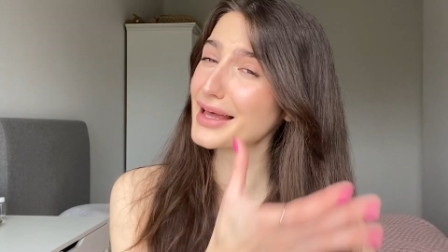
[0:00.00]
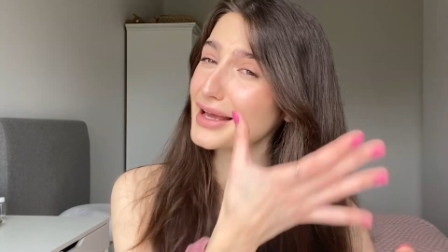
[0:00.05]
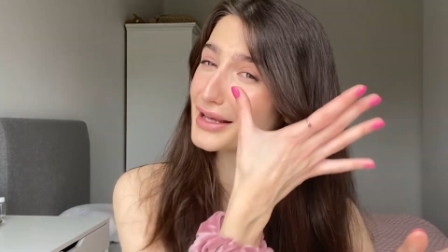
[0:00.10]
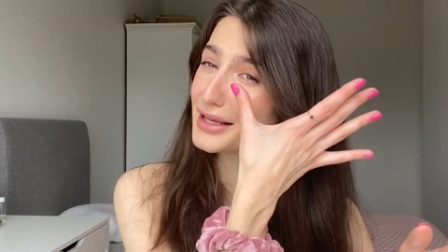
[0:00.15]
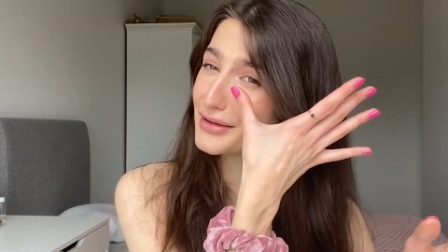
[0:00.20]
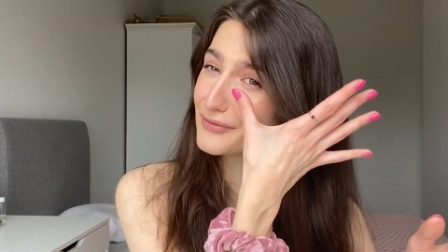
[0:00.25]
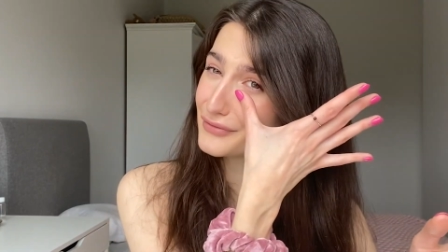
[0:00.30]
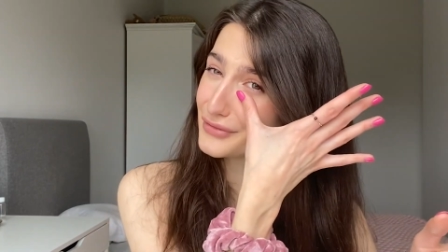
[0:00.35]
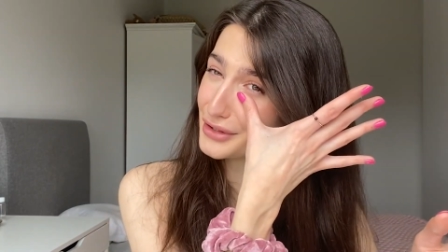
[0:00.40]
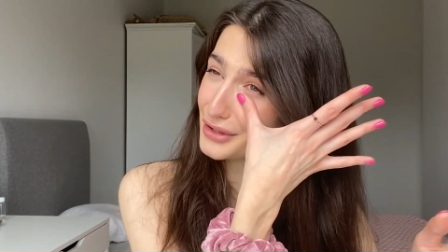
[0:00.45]
Like,
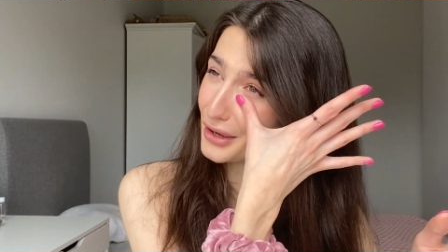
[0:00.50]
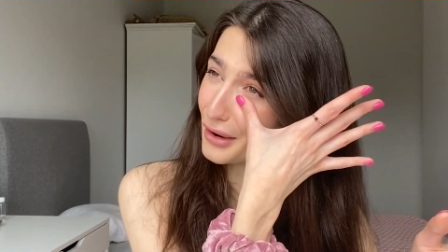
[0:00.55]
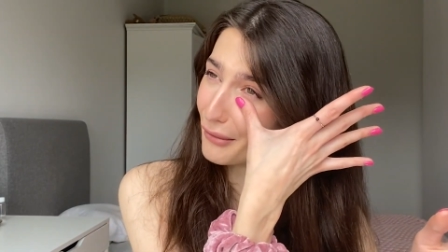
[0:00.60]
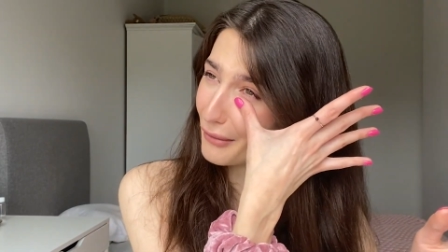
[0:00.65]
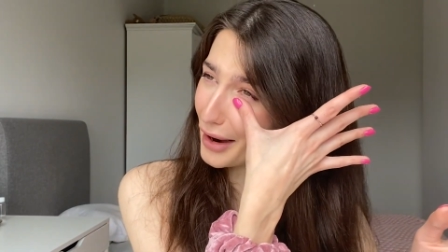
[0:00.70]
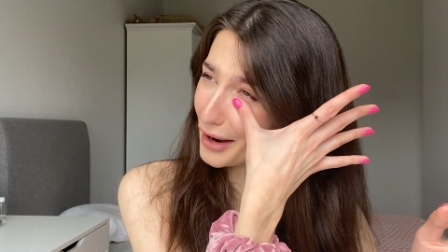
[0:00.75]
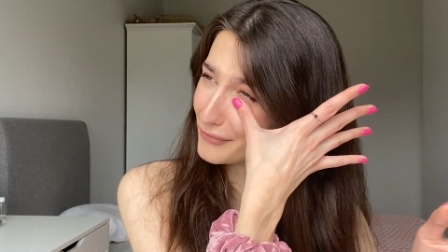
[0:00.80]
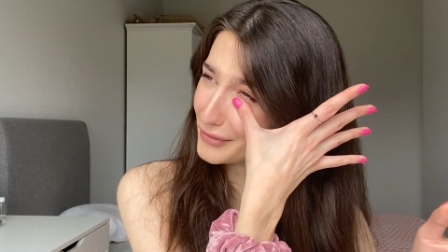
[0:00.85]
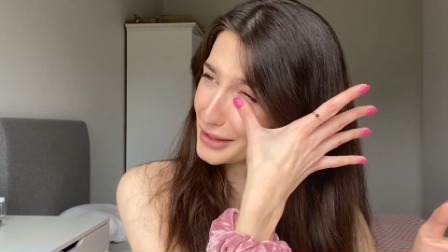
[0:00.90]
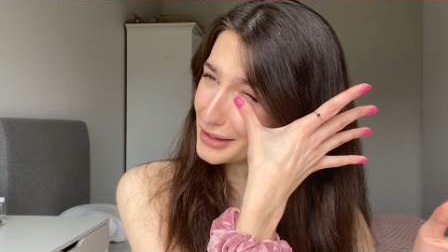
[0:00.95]
if you know
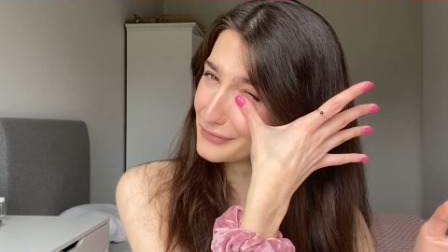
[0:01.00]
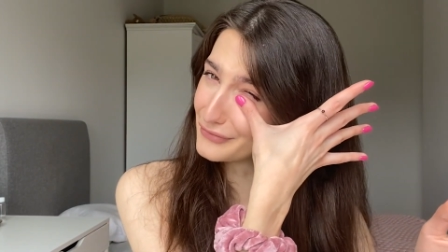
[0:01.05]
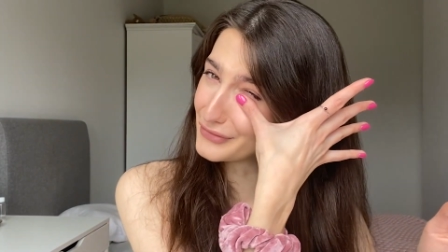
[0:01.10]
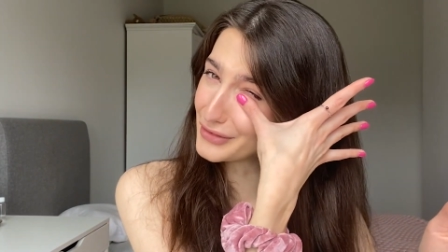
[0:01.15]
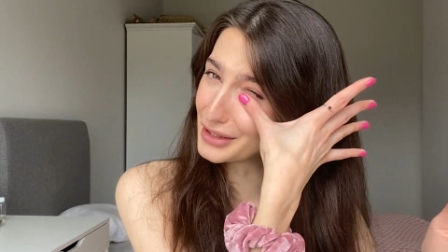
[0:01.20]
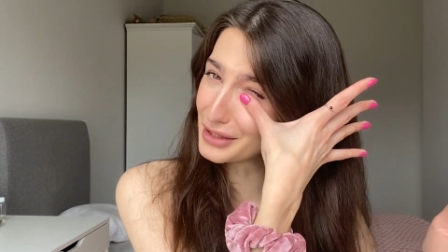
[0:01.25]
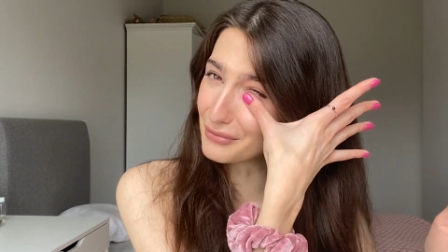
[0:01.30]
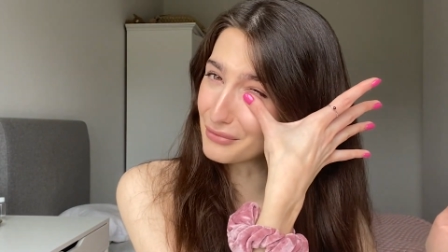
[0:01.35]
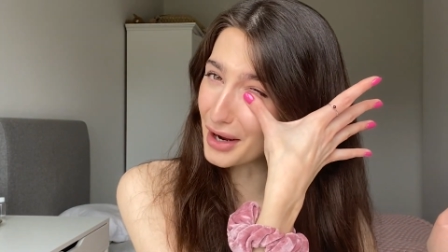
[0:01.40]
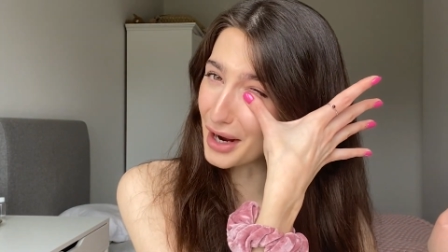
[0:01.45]
how I
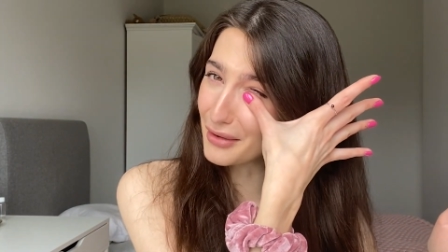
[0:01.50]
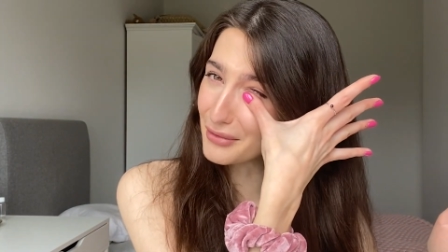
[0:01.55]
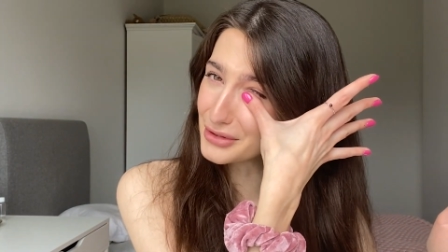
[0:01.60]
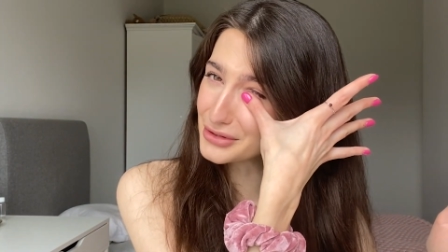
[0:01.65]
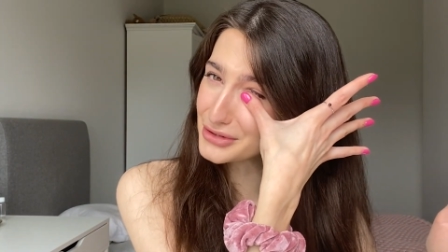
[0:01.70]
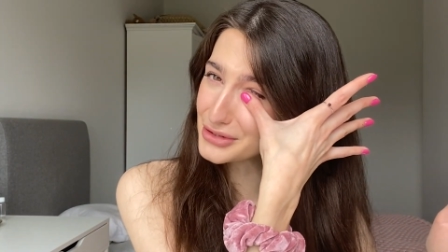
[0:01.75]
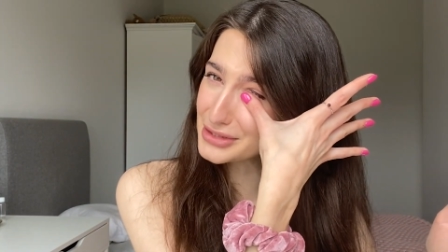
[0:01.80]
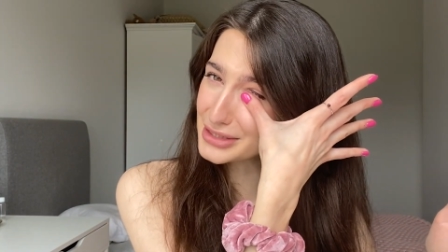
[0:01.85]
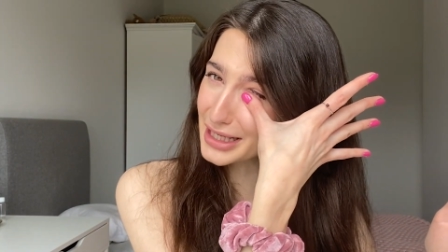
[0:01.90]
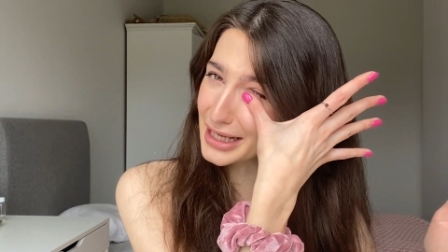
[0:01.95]
feel, why would
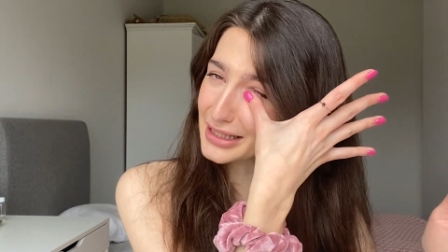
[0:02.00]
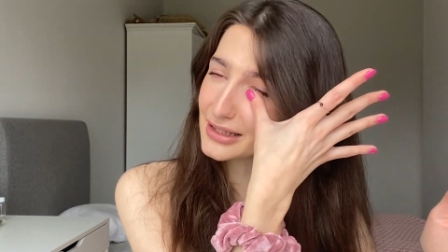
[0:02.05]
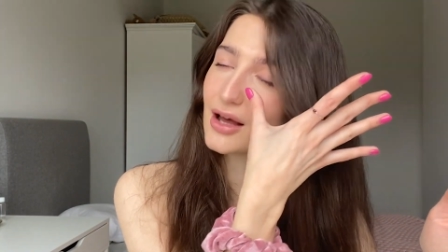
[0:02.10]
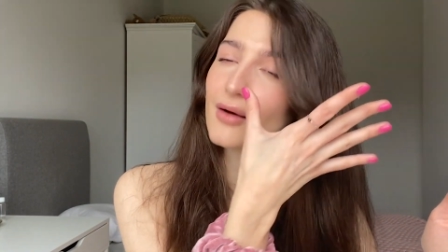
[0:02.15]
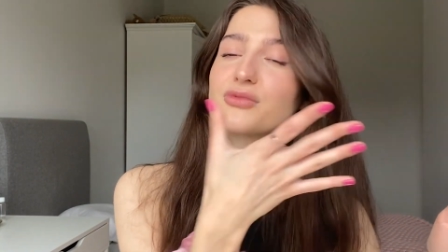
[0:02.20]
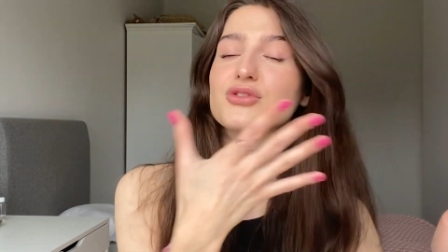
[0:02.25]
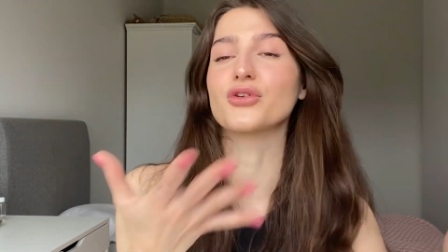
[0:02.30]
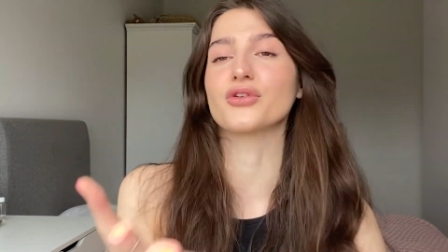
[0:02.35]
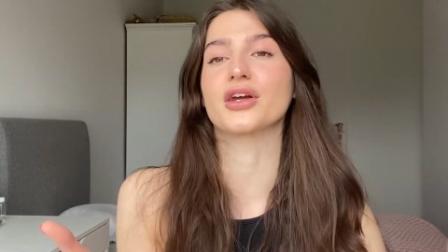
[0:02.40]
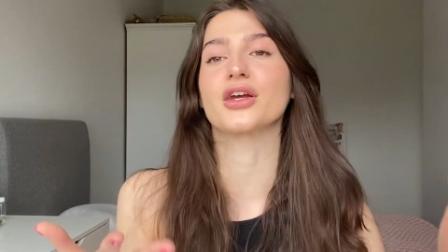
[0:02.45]
you say? No,
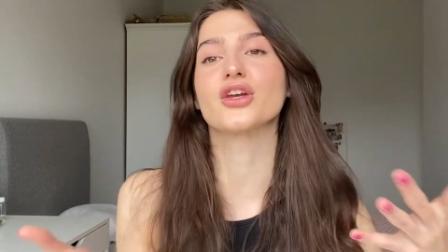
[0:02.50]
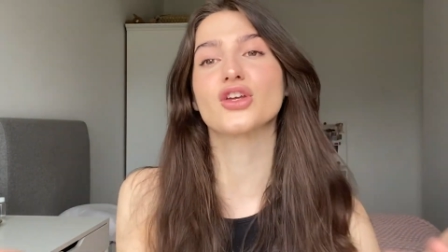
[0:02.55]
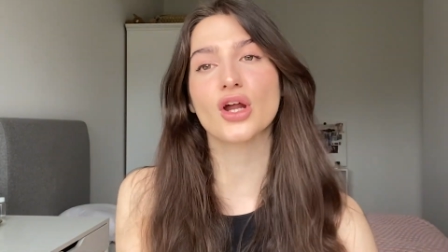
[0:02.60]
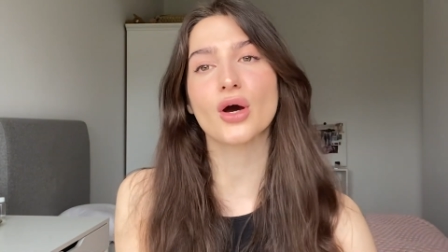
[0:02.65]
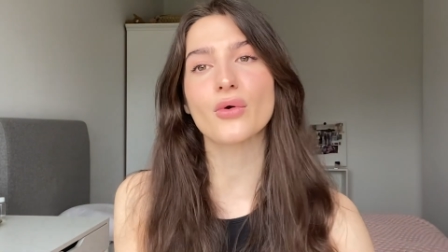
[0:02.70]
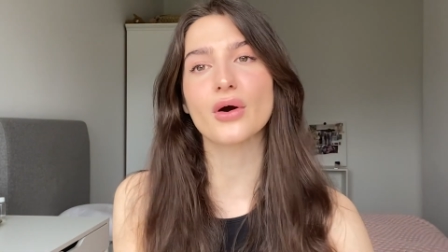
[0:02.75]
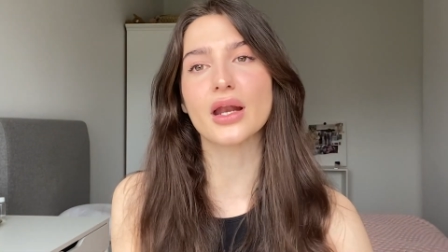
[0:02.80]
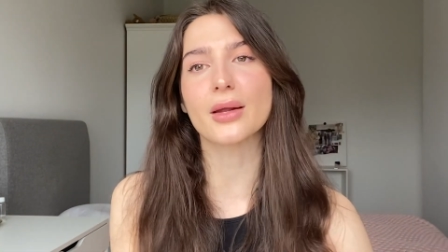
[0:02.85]
I'm joking. You know what